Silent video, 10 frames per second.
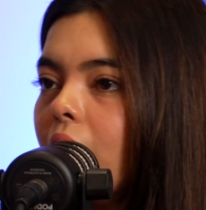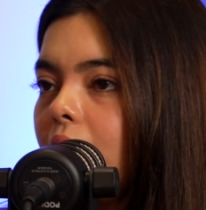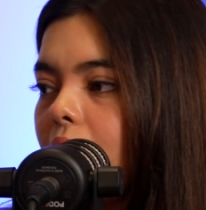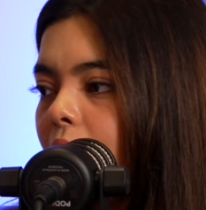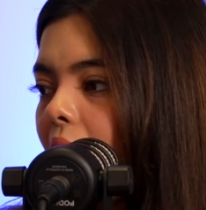
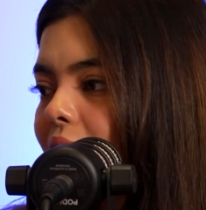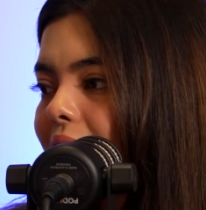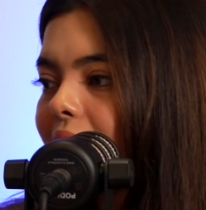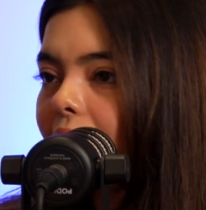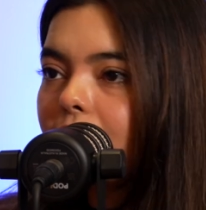
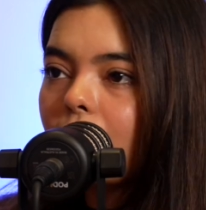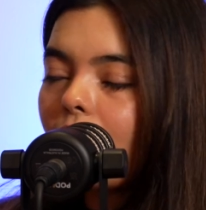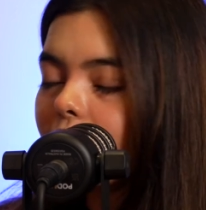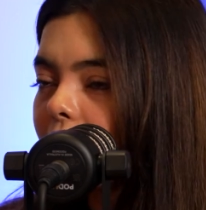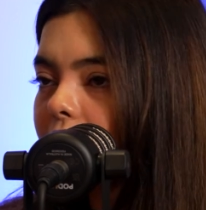outside
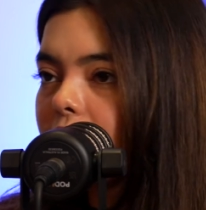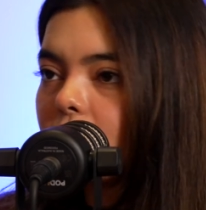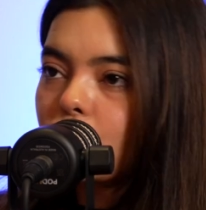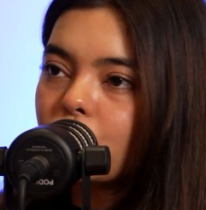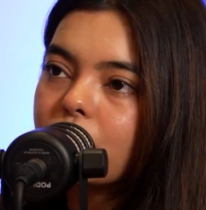
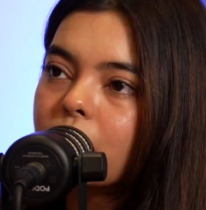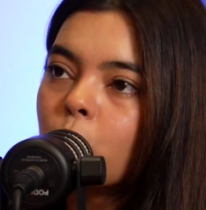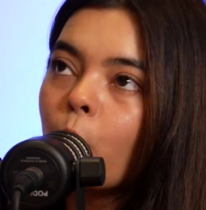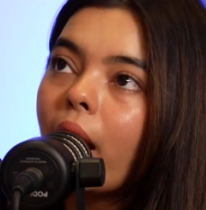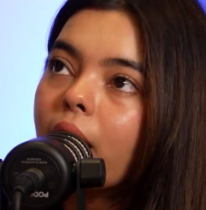organizations
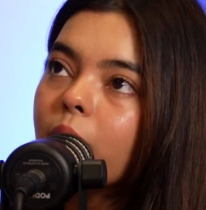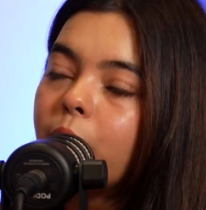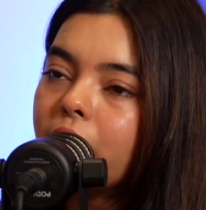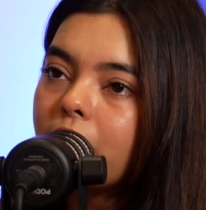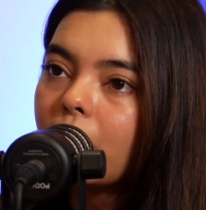as well.
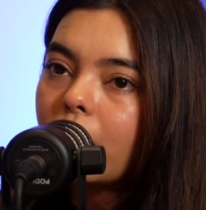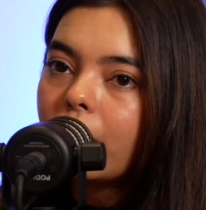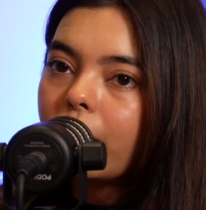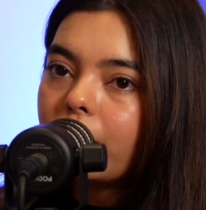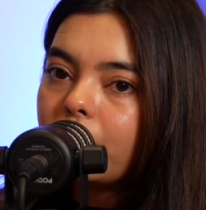But
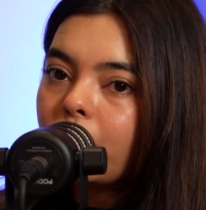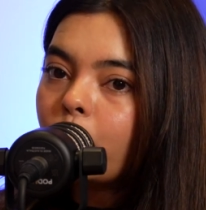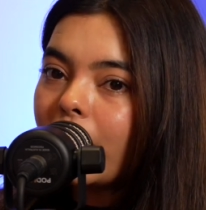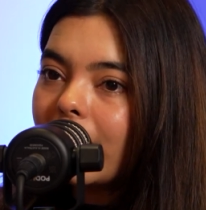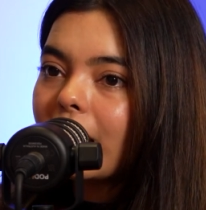the
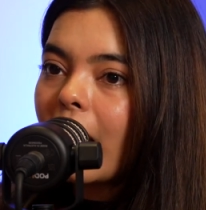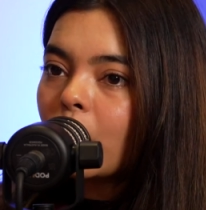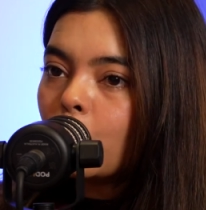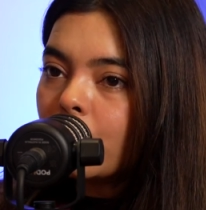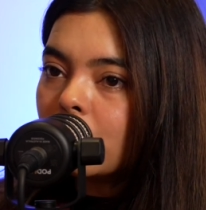rate
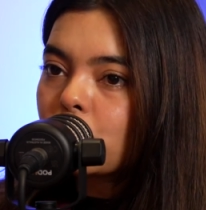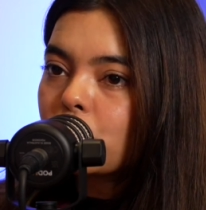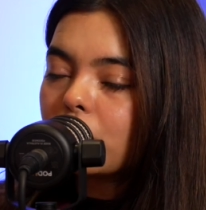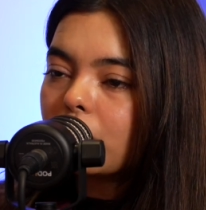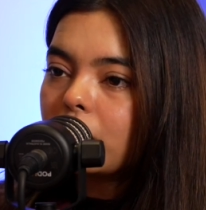at
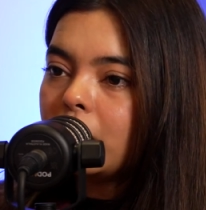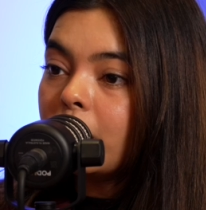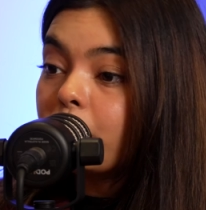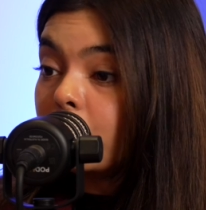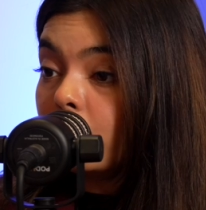which the
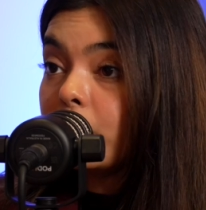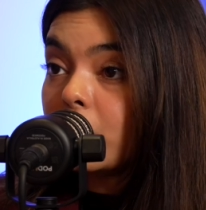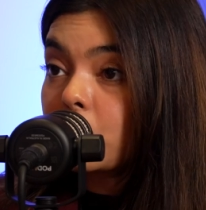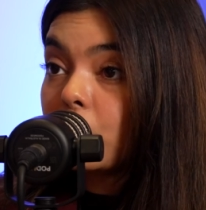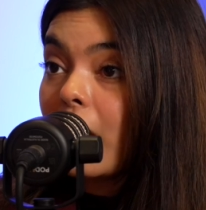
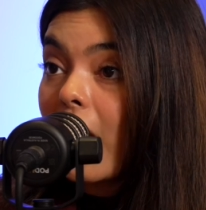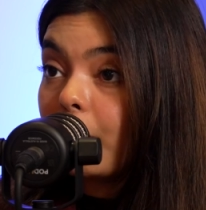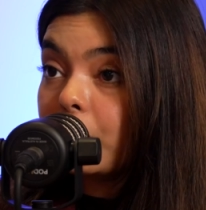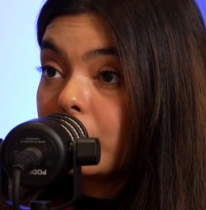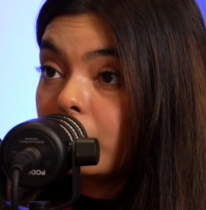improvement should
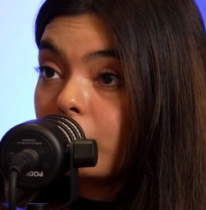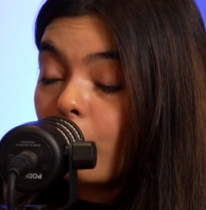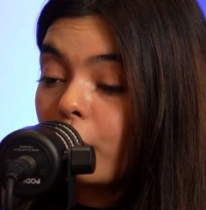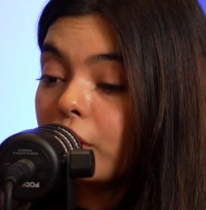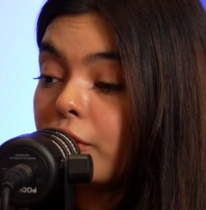happen
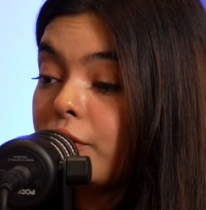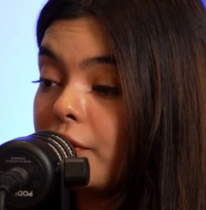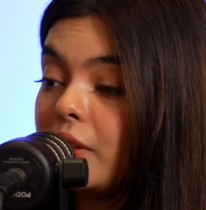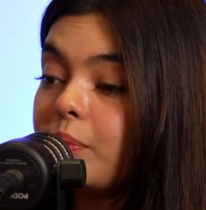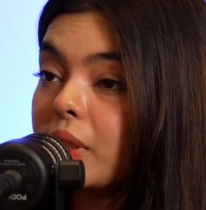for the
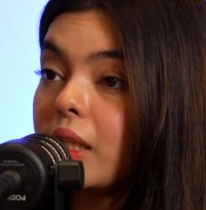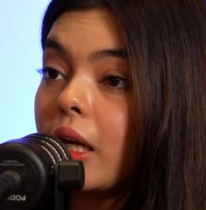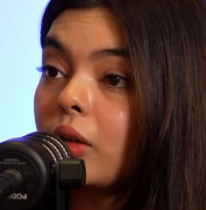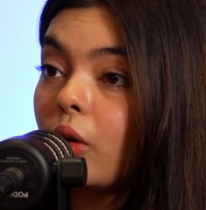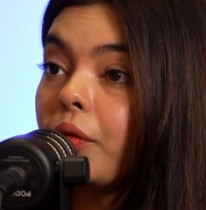
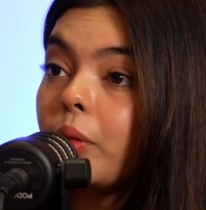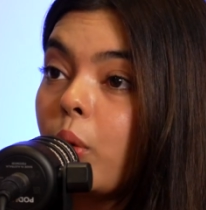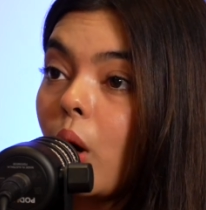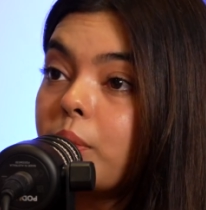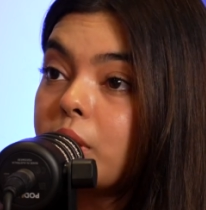50% of the
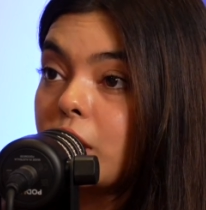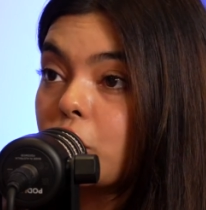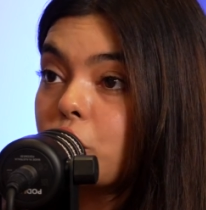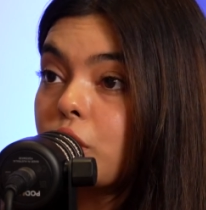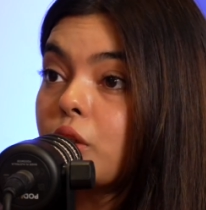
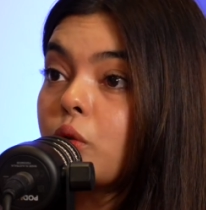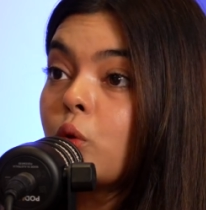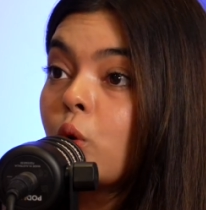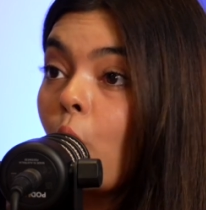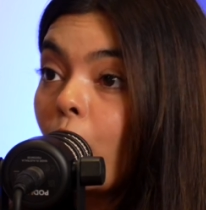population
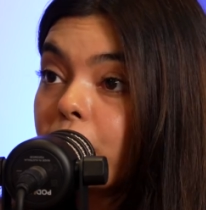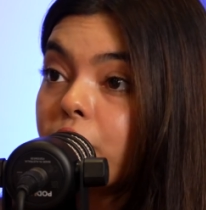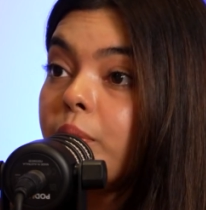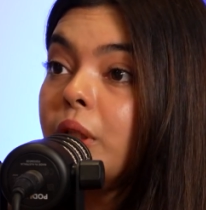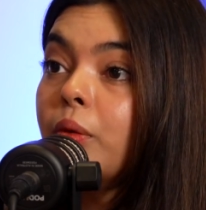to
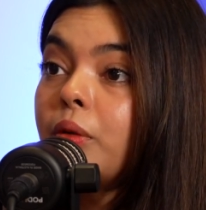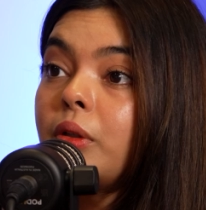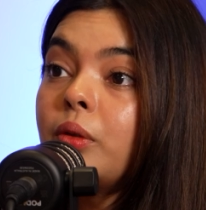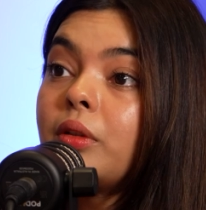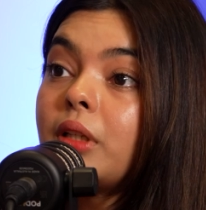
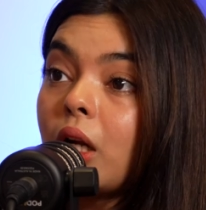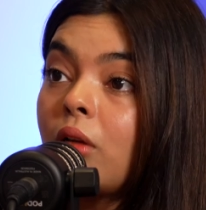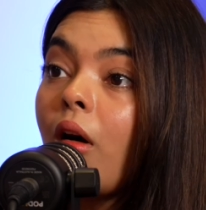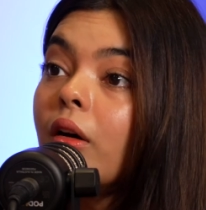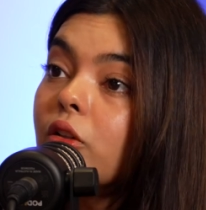contribute to
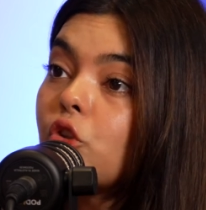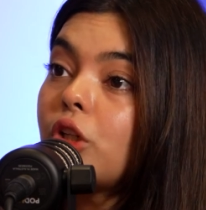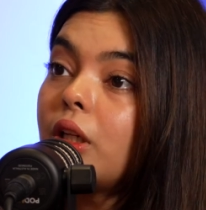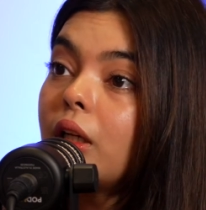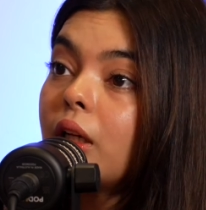
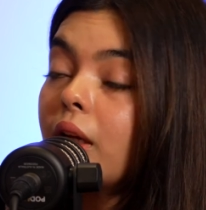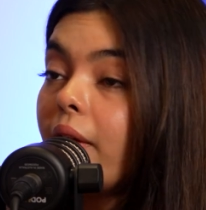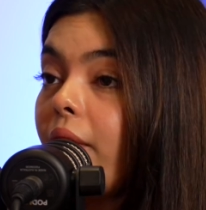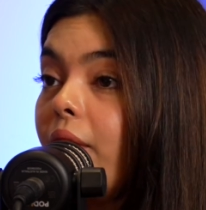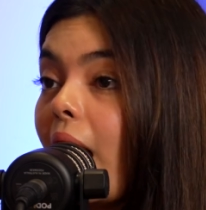technology,
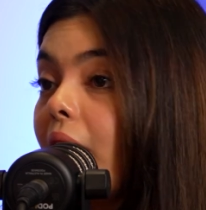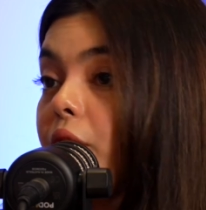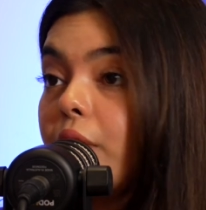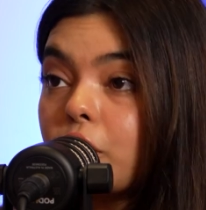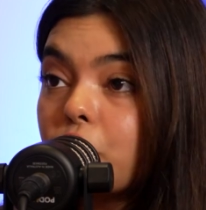
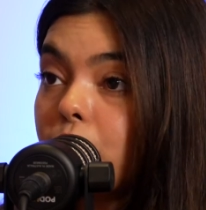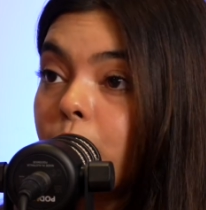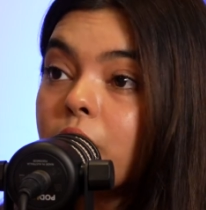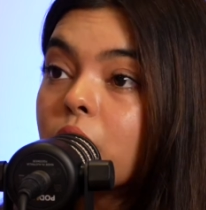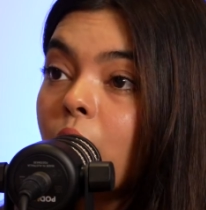that
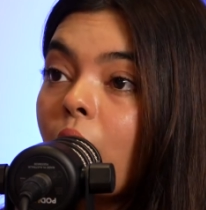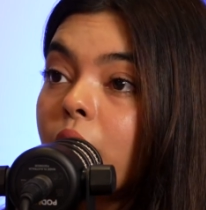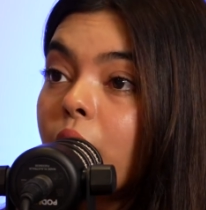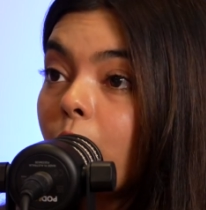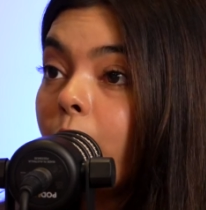ratio is
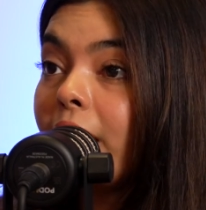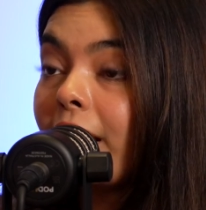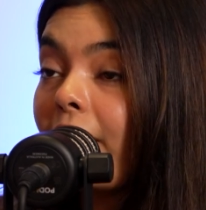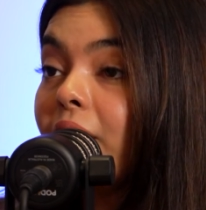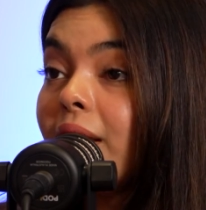not
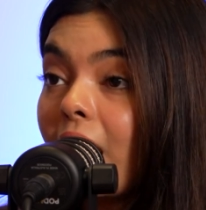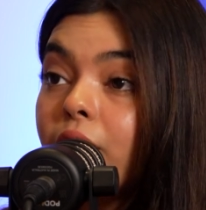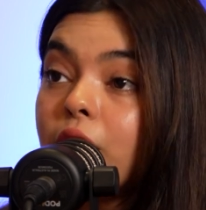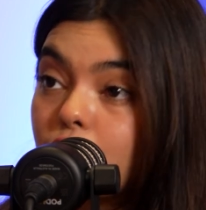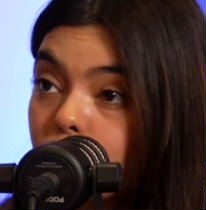growing at the
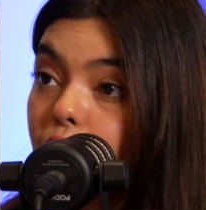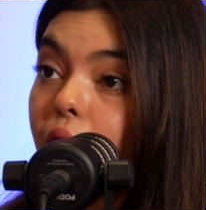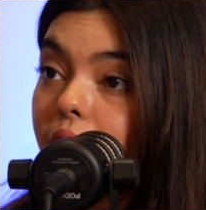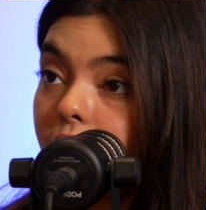level it should,